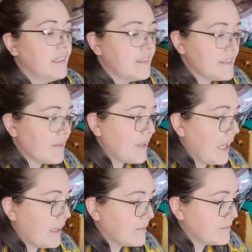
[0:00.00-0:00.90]

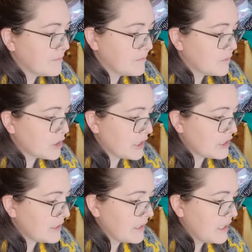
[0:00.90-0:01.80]
Someday we'll
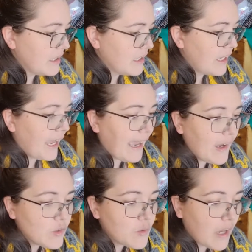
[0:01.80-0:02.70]
change it.
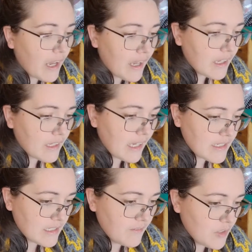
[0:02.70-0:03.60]
How do I
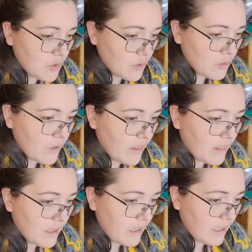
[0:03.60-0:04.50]
get to
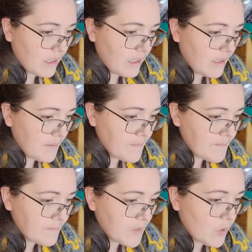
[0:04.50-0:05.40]
view
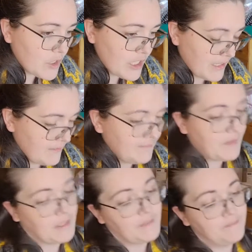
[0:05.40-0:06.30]
your channel?
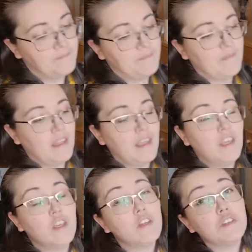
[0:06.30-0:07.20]
There we go.
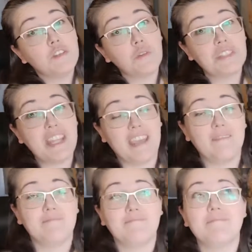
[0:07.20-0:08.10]
So today,
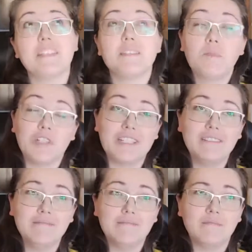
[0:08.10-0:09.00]
this
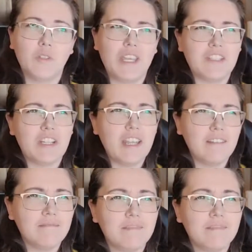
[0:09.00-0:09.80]
morning, no, yesterday,